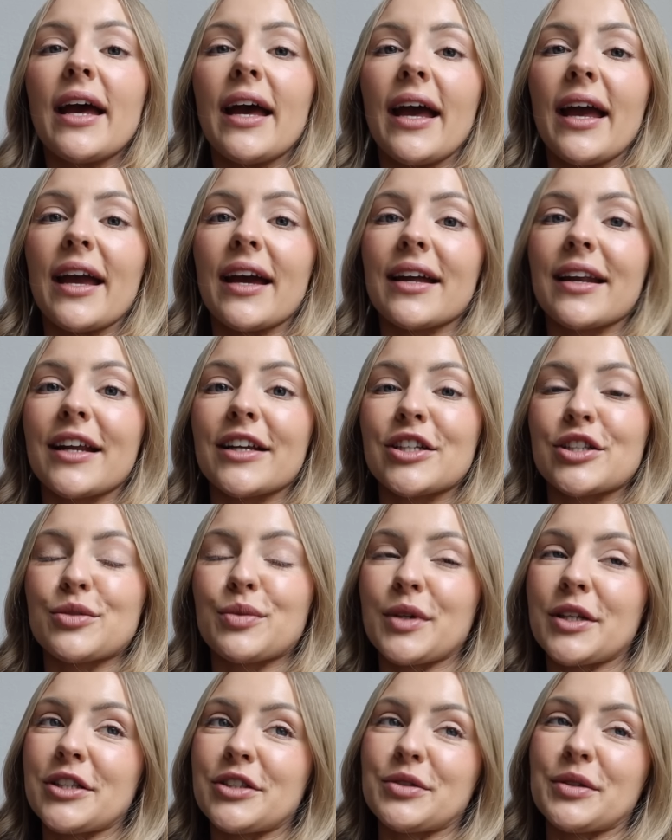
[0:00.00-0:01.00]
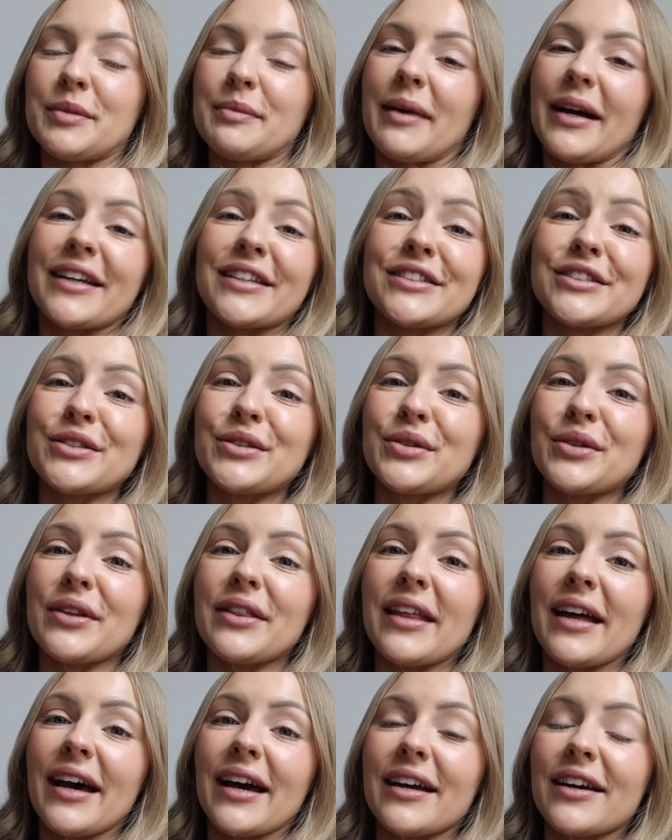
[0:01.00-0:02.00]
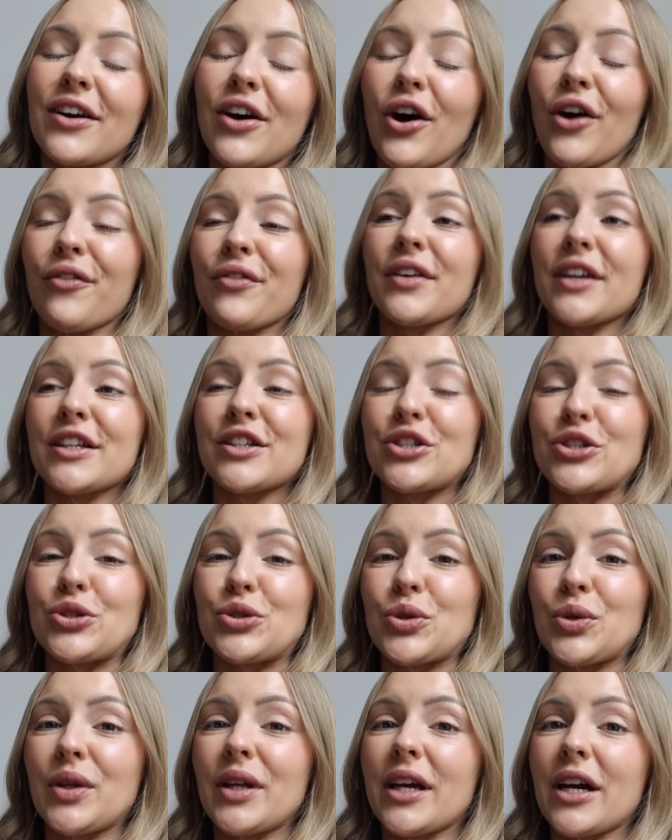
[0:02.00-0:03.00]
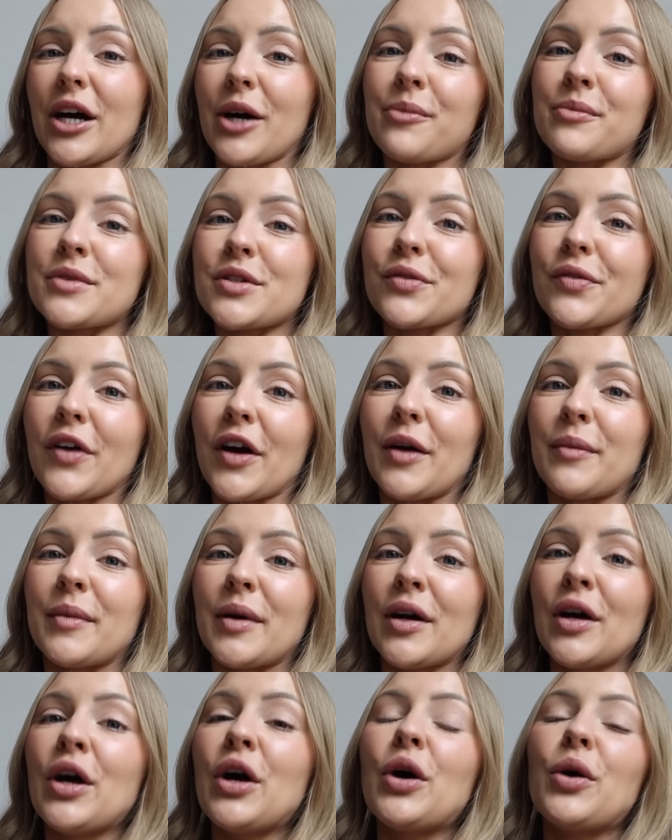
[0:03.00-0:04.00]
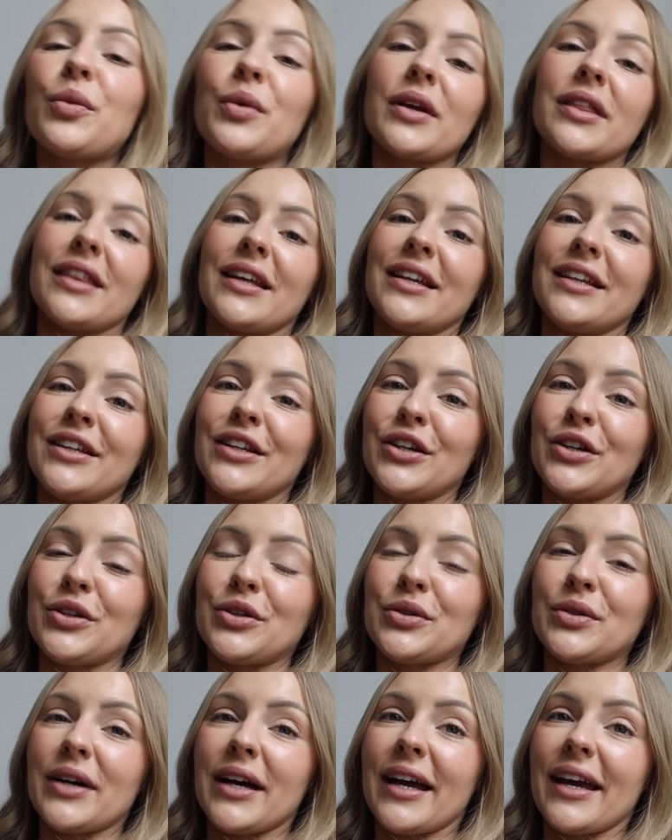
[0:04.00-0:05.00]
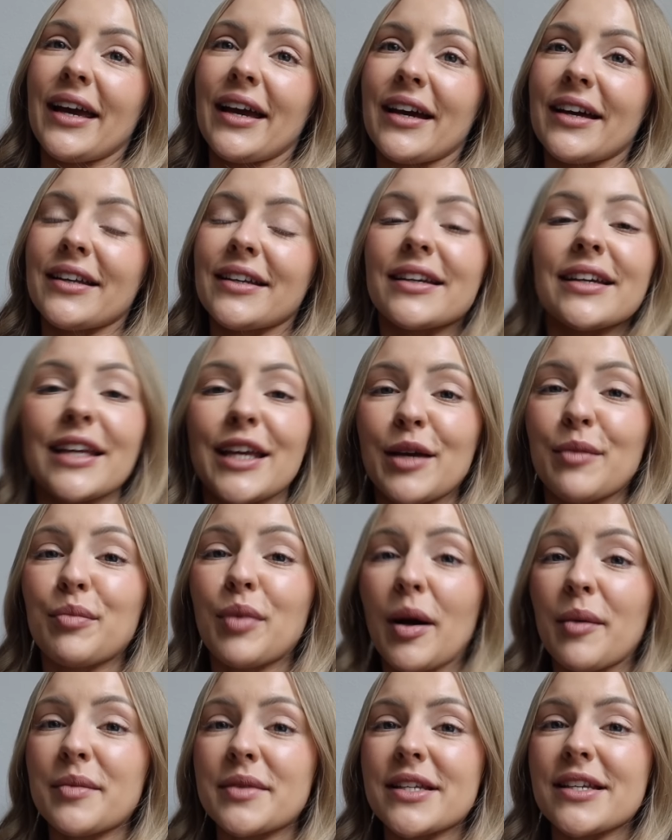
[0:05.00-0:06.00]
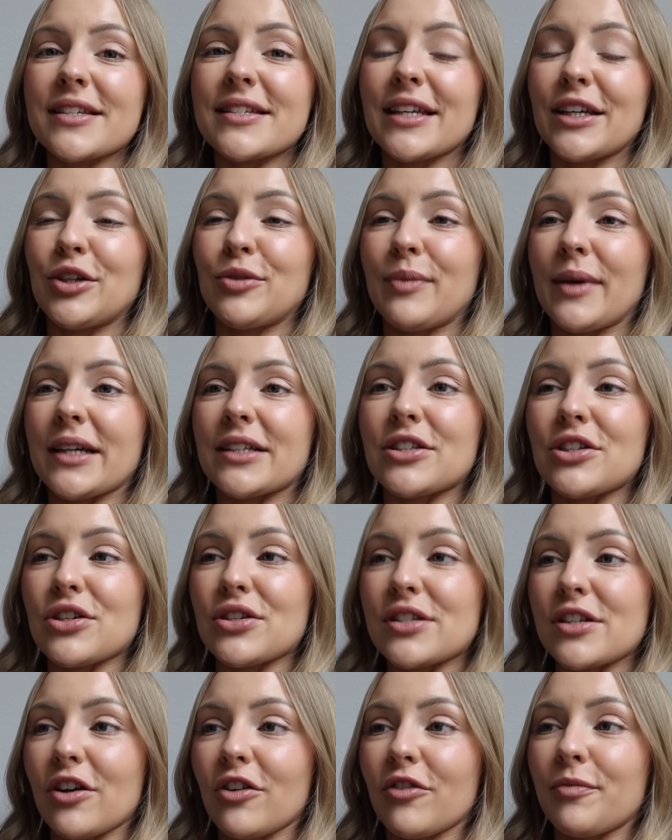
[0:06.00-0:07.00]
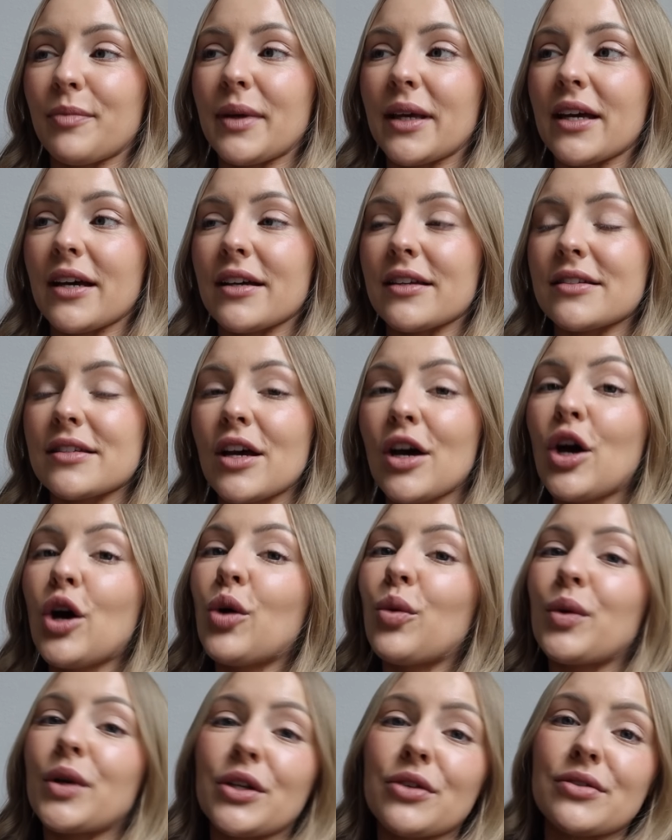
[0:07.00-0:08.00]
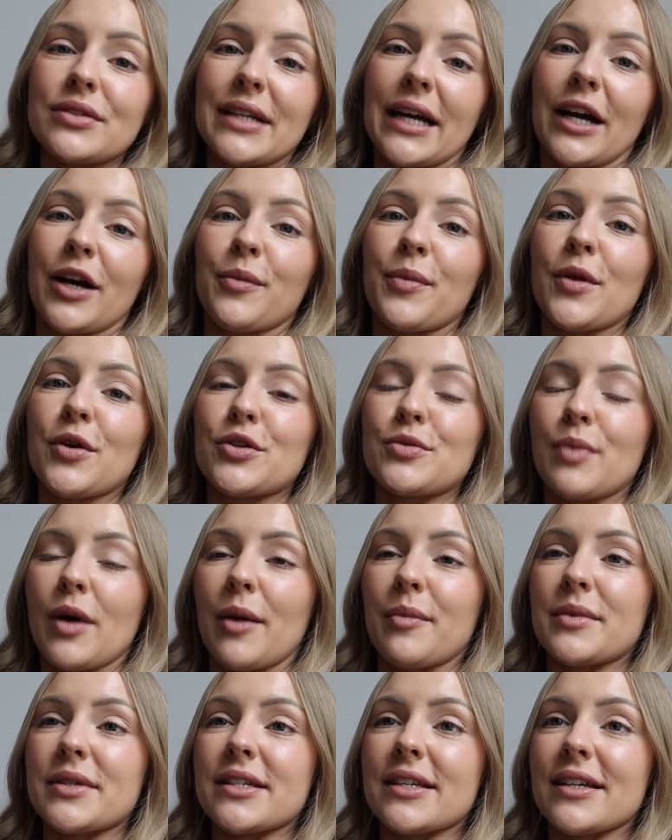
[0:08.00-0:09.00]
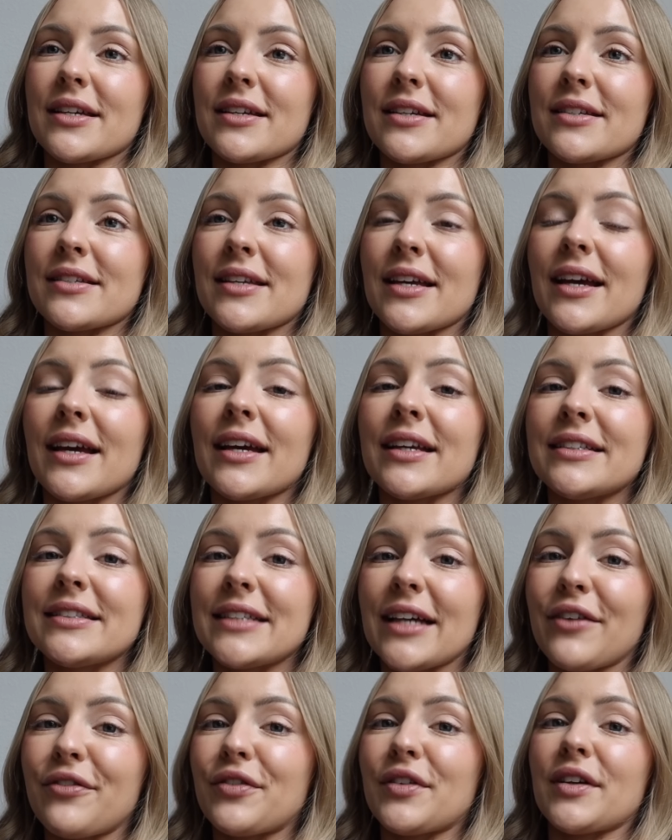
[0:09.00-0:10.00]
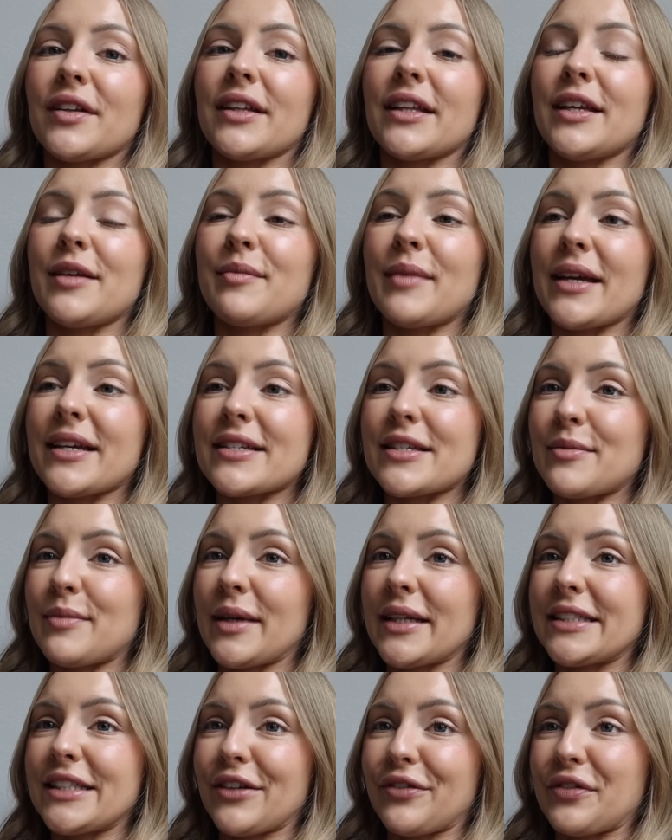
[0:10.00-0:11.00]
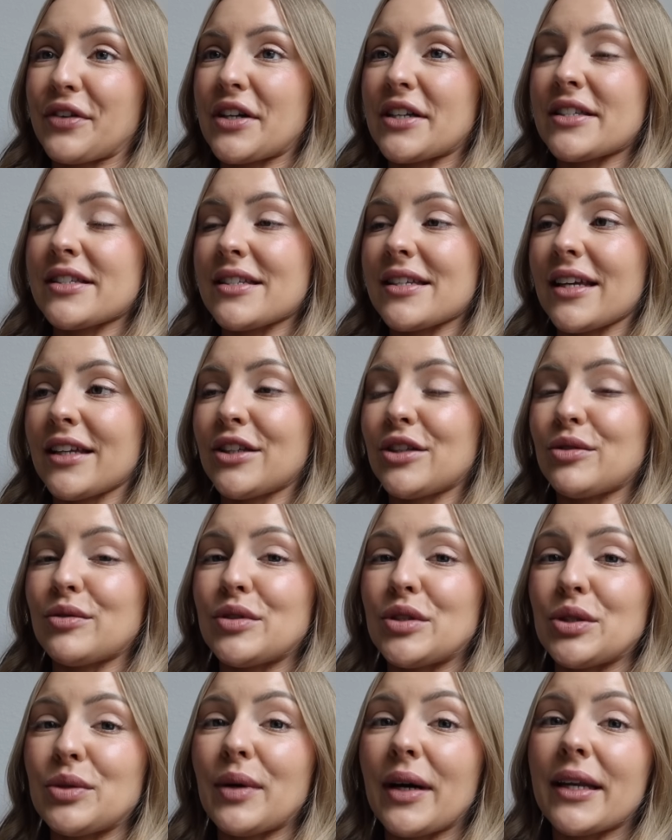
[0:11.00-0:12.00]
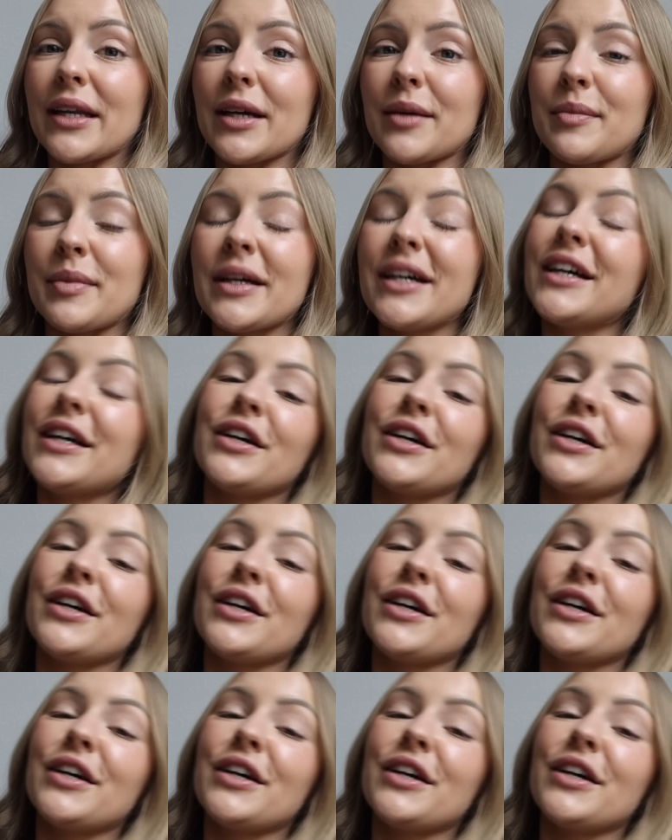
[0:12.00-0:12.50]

And I just wanted to remind you that confidence truly comes from within you and keep promises that you make to yourself because when you stack up those promises, it definitely makes a big difference and you do end up